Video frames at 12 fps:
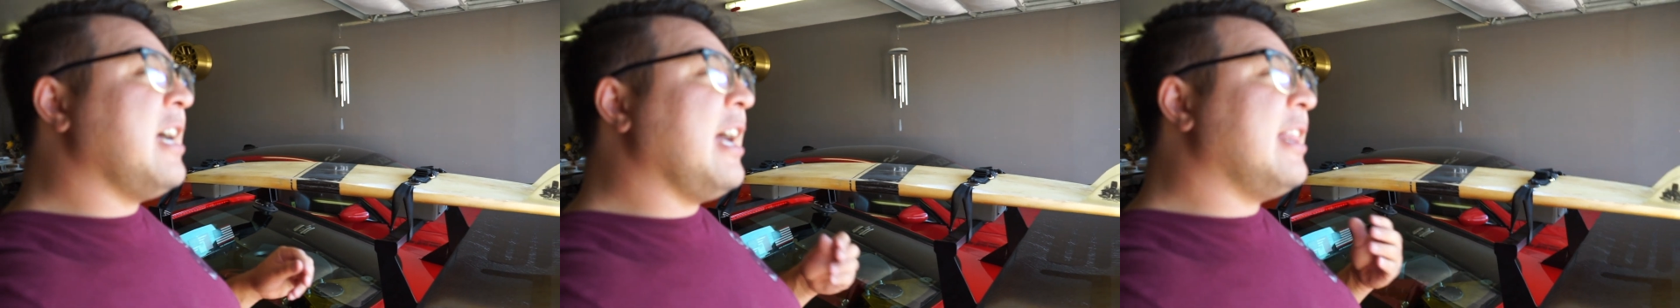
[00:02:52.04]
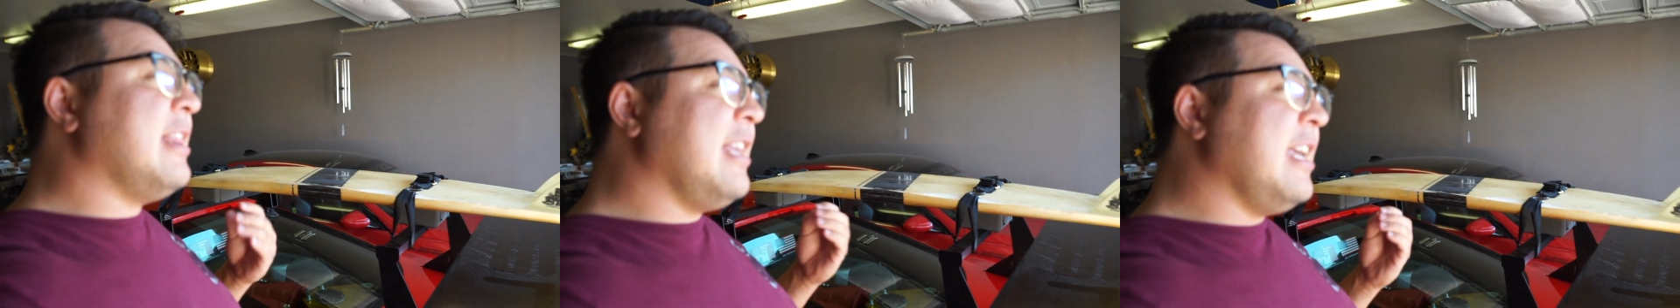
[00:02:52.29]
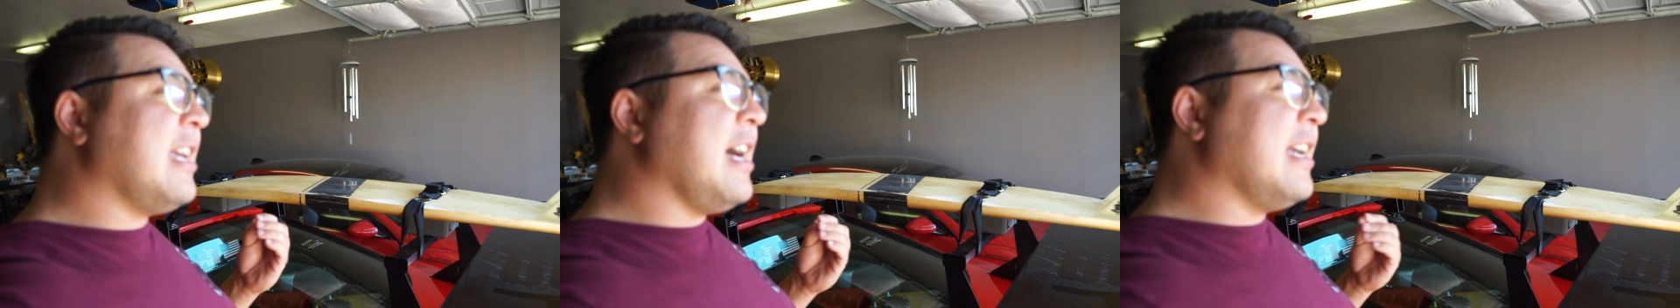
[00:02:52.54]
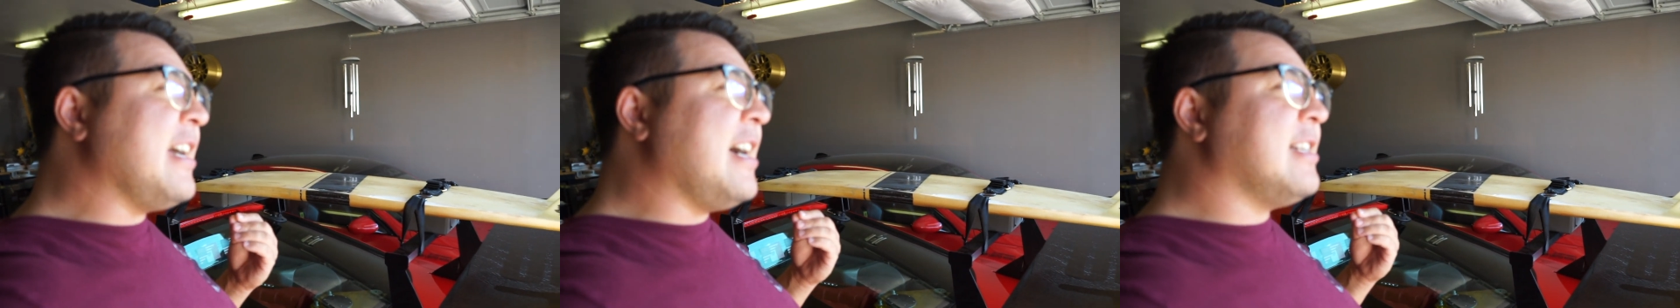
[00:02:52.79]
think
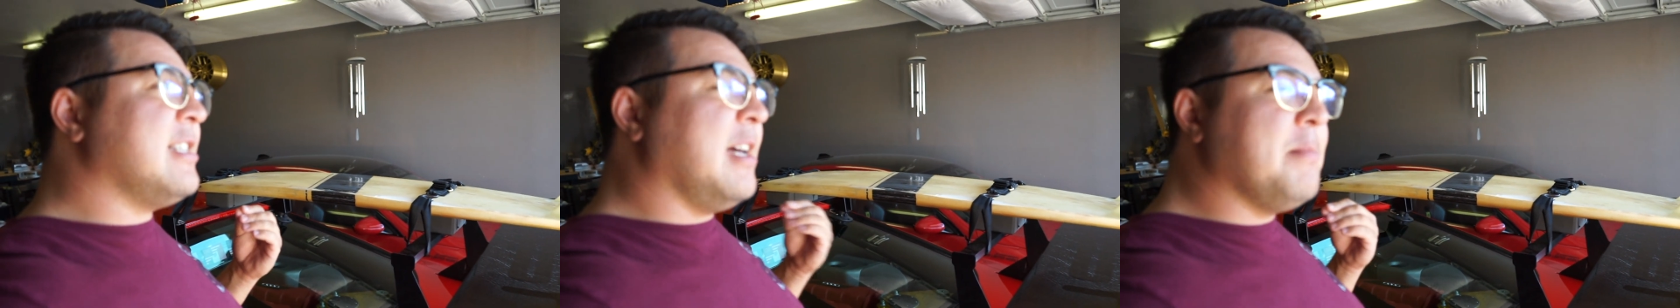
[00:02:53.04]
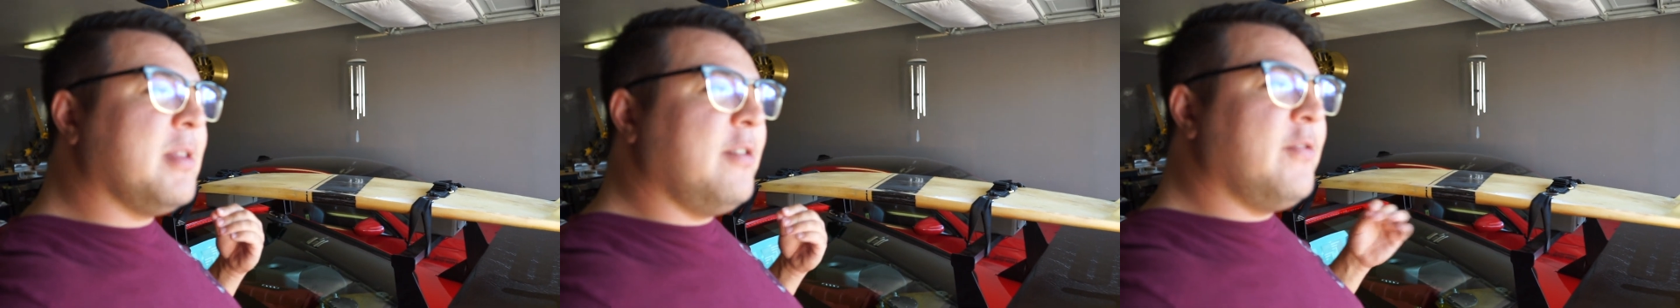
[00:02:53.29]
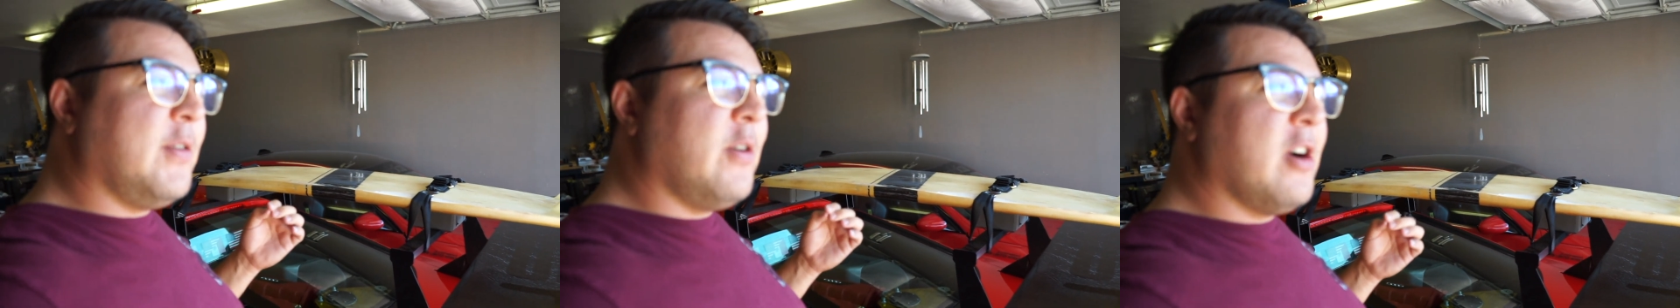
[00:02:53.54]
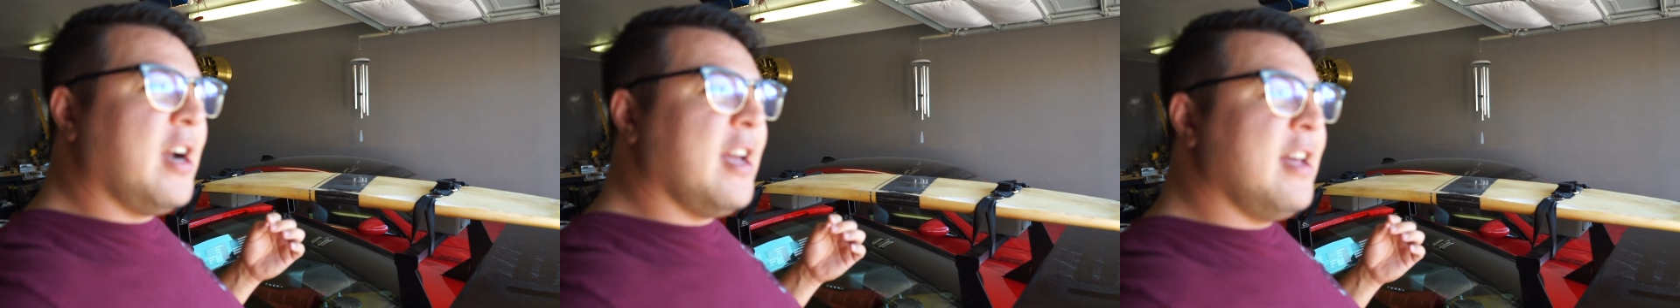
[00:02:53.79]
I got something
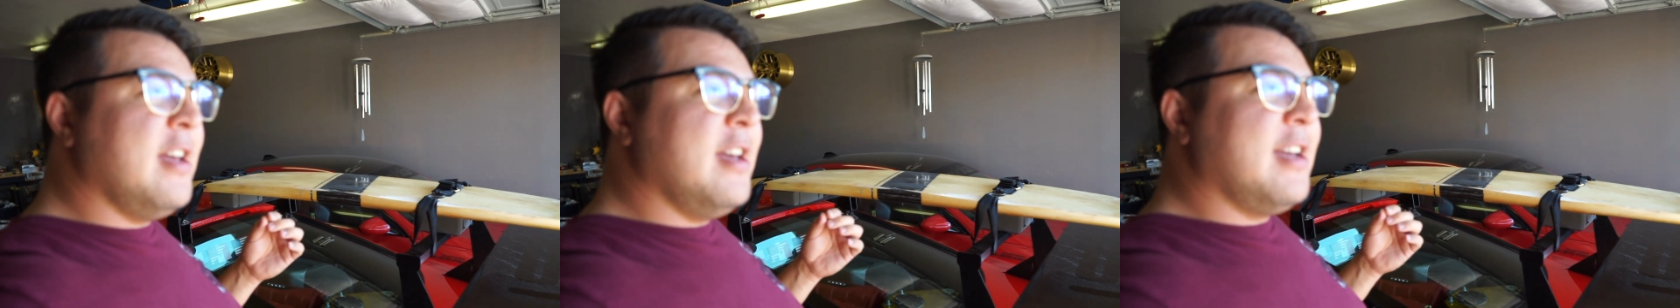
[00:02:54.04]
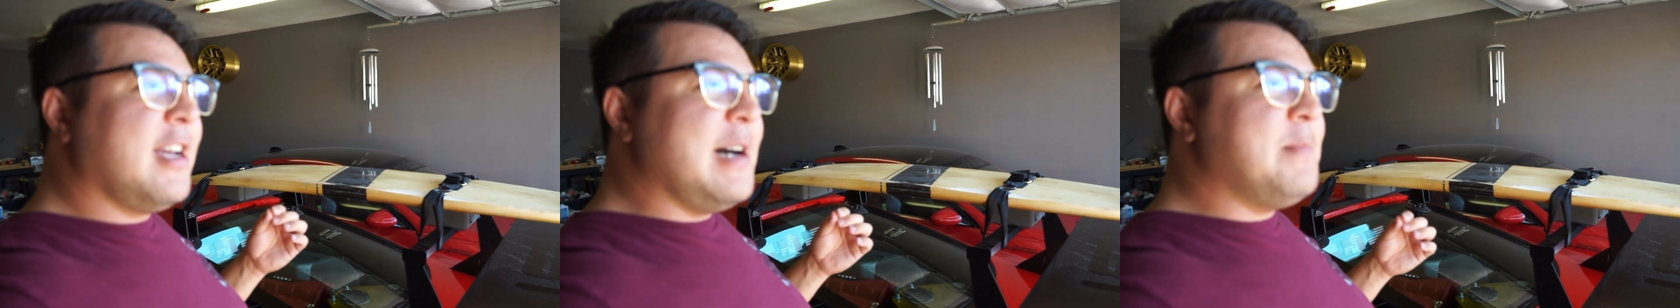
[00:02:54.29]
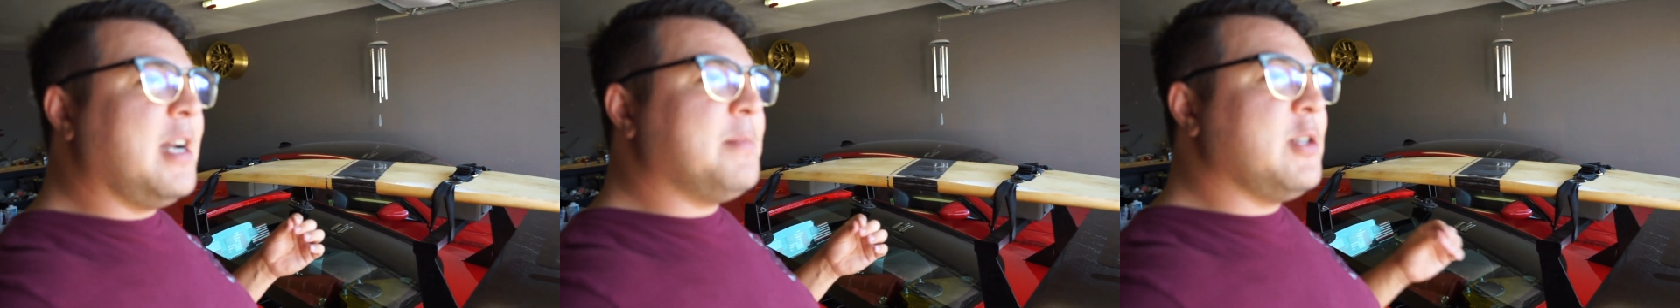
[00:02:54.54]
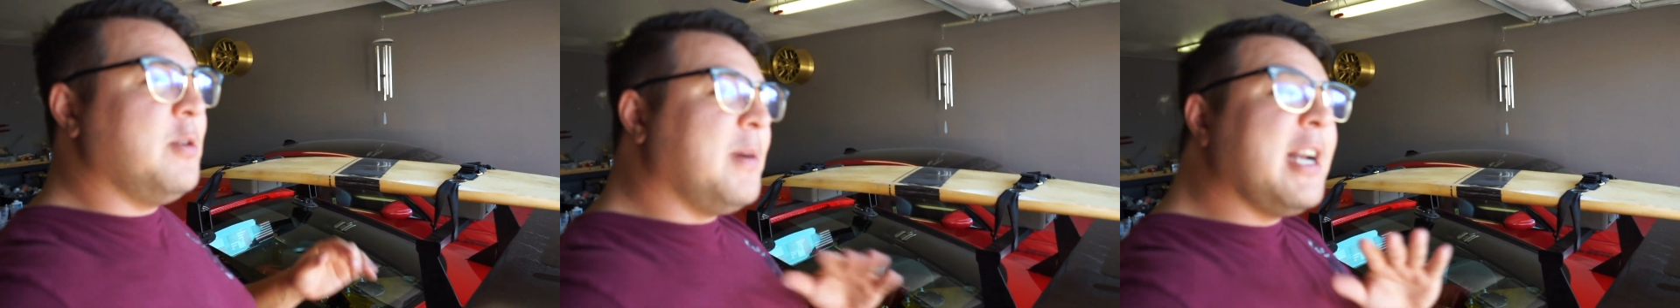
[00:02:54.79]
for it coming
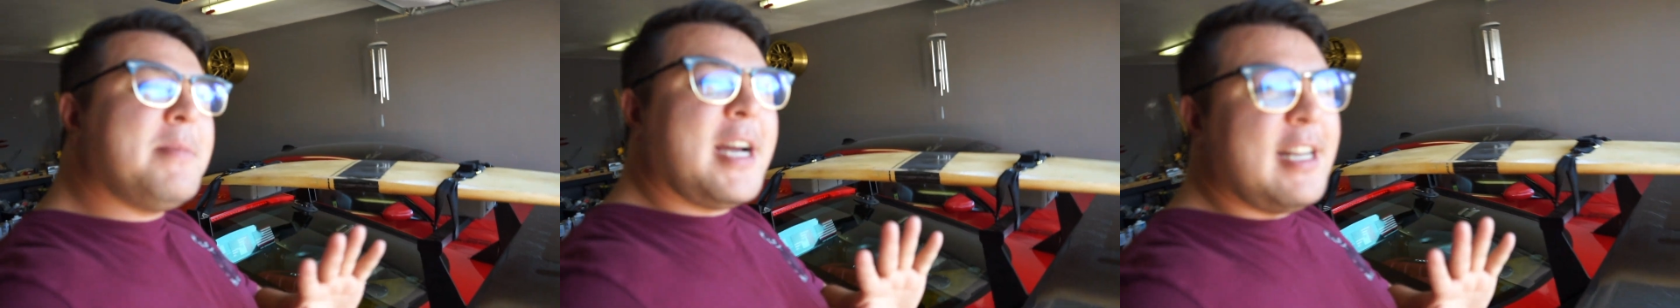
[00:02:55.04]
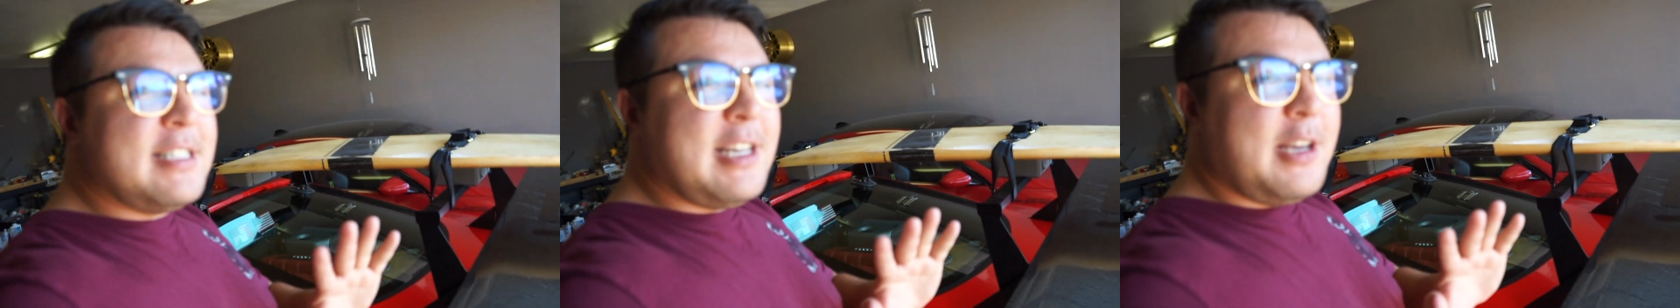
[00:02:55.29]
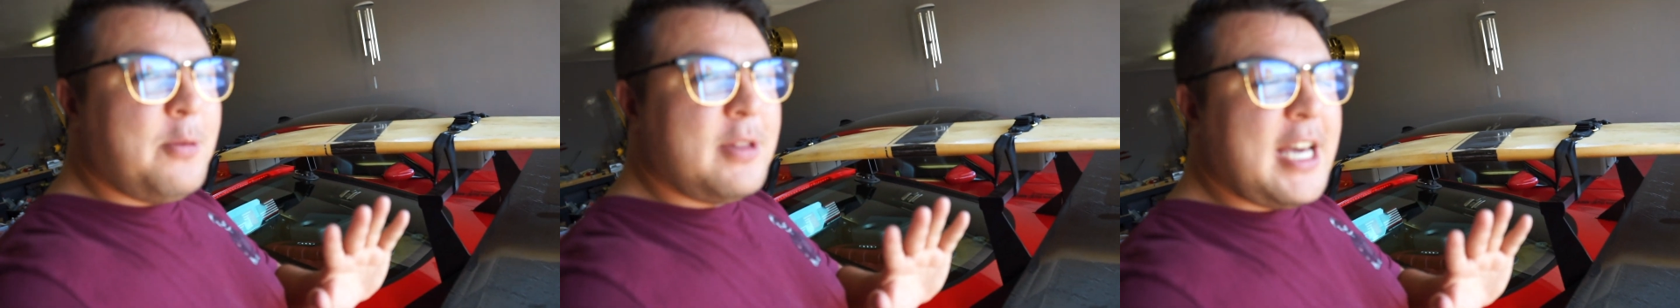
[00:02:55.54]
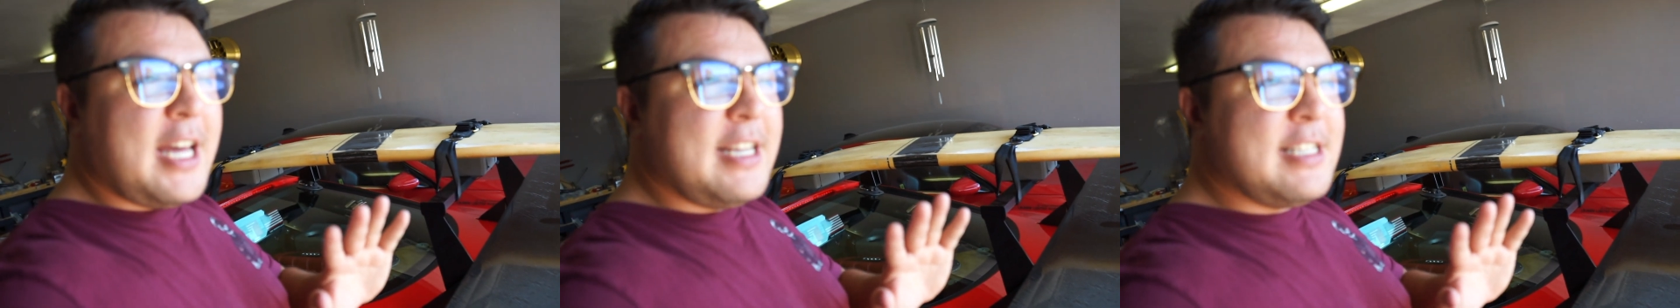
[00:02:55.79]
up soon, but I'm not gonna tell you
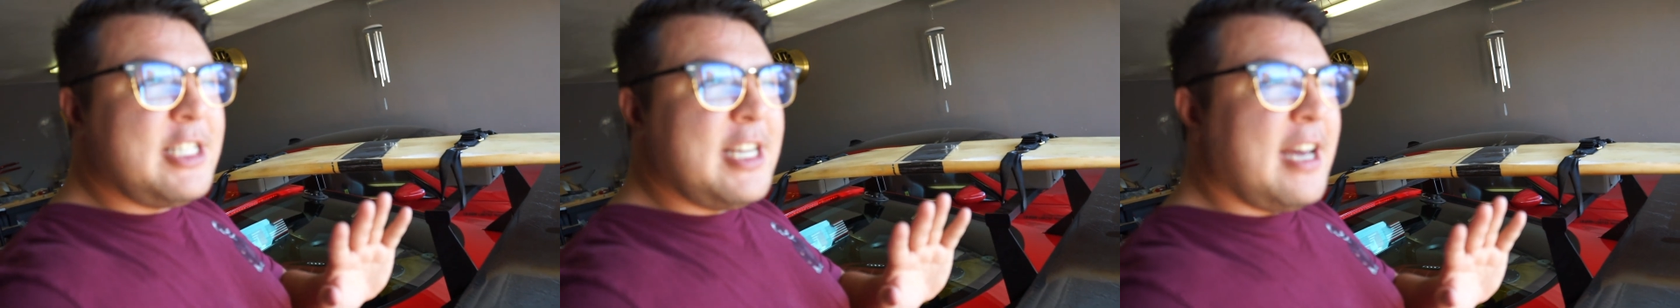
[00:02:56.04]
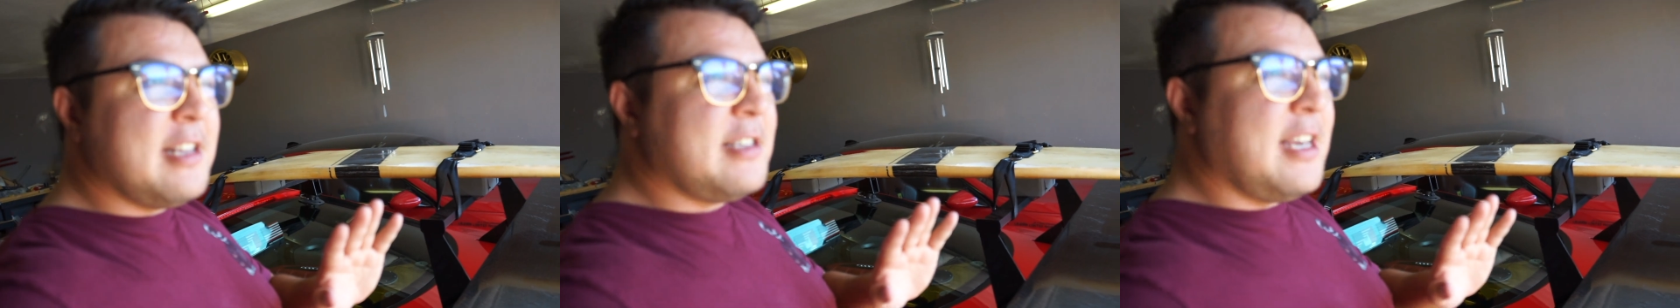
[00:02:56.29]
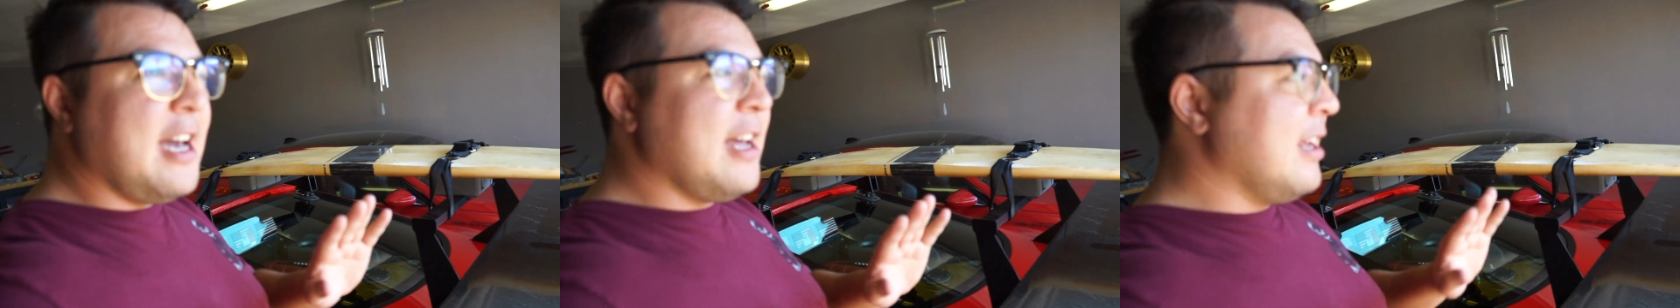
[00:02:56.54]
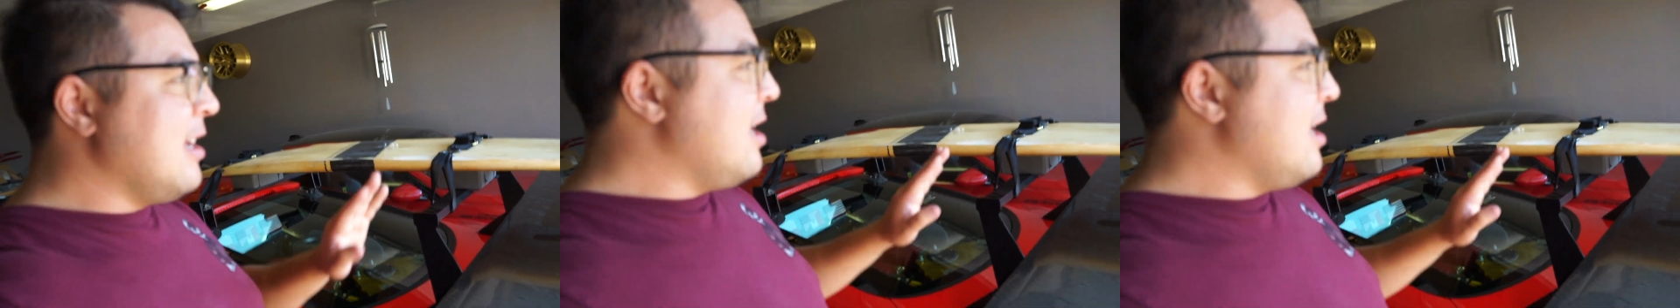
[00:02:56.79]
what that is just yet.